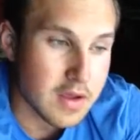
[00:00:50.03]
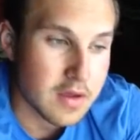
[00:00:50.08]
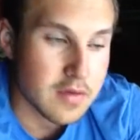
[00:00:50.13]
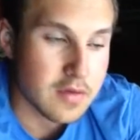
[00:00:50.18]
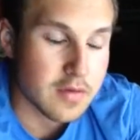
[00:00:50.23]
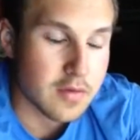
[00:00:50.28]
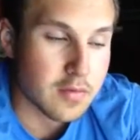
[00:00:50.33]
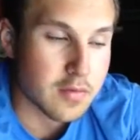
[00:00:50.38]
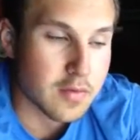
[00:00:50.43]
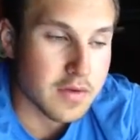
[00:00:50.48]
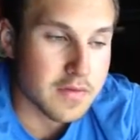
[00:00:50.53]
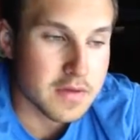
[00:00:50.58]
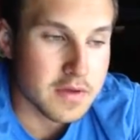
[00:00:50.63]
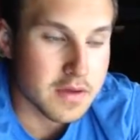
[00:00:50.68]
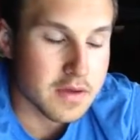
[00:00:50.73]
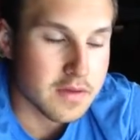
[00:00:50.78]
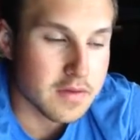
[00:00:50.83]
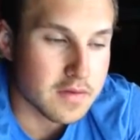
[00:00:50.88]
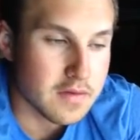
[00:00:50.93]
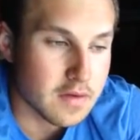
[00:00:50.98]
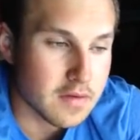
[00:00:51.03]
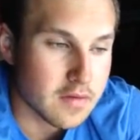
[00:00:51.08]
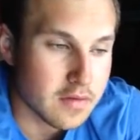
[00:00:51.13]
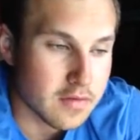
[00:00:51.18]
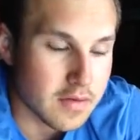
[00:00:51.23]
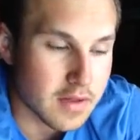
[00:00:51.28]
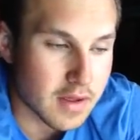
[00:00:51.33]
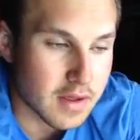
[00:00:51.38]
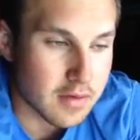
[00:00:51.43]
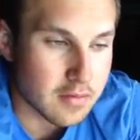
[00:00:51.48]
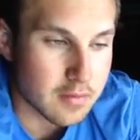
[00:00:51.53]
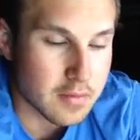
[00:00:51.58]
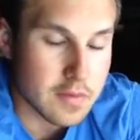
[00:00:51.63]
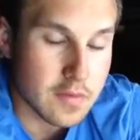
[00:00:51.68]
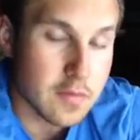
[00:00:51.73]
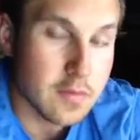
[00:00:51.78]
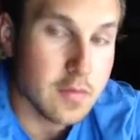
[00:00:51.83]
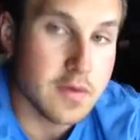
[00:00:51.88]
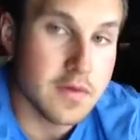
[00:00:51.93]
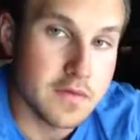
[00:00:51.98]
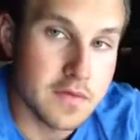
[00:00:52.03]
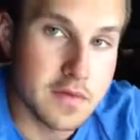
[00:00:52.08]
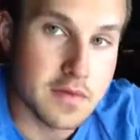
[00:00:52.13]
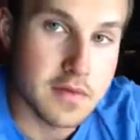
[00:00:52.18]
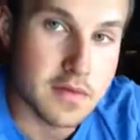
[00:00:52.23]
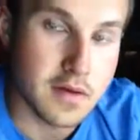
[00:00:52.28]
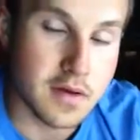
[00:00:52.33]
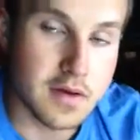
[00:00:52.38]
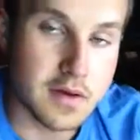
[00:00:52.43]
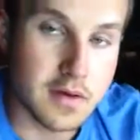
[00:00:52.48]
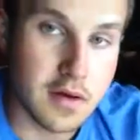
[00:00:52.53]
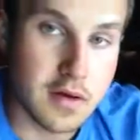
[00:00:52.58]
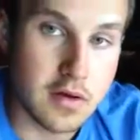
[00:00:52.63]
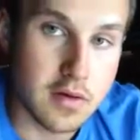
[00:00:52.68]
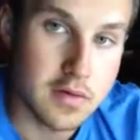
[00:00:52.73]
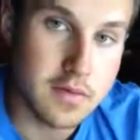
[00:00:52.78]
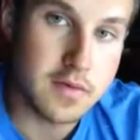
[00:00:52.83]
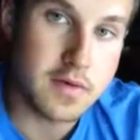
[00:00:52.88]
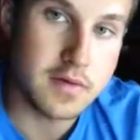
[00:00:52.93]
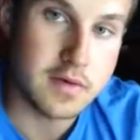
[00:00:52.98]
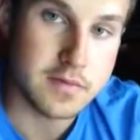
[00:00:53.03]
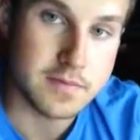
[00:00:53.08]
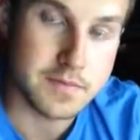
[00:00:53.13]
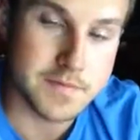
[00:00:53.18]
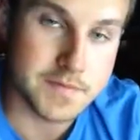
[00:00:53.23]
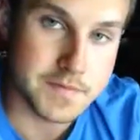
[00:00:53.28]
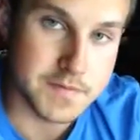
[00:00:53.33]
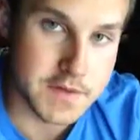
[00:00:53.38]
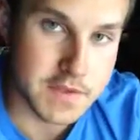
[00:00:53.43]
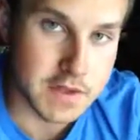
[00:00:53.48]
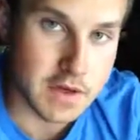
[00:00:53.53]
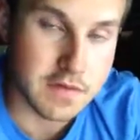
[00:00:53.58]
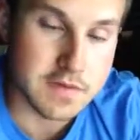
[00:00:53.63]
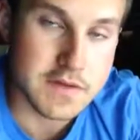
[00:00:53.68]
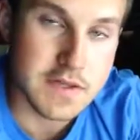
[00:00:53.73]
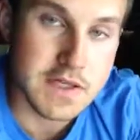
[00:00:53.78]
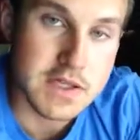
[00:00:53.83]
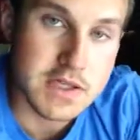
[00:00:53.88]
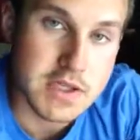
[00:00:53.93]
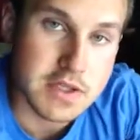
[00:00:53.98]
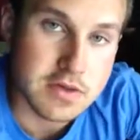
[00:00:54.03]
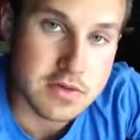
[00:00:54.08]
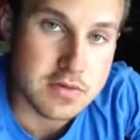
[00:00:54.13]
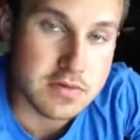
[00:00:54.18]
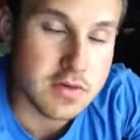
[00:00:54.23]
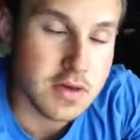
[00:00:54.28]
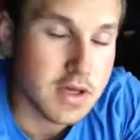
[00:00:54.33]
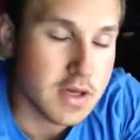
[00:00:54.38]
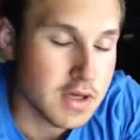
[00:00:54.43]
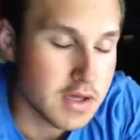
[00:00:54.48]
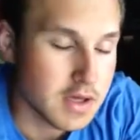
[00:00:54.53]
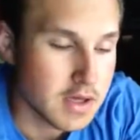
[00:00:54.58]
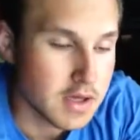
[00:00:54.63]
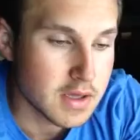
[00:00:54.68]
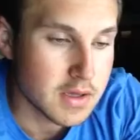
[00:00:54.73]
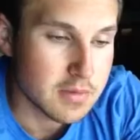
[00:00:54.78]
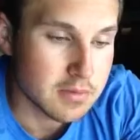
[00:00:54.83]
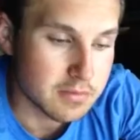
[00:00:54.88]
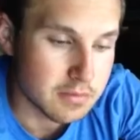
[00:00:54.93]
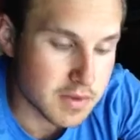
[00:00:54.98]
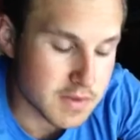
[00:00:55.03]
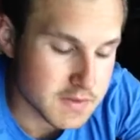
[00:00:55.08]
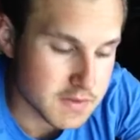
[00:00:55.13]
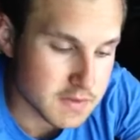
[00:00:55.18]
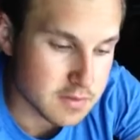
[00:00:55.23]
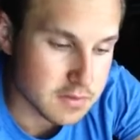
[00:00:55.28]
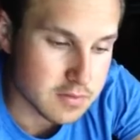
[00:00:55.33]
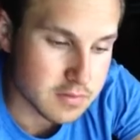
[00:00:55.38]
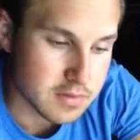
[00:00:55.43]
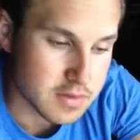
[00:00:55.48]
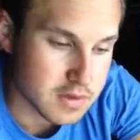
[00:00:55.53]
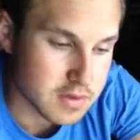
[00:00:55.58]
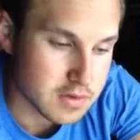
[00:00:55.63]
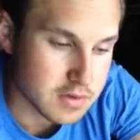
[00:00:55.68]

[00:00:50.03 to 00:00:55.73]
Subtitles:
So we have to consider that once we've done all of our soft tissue, muscle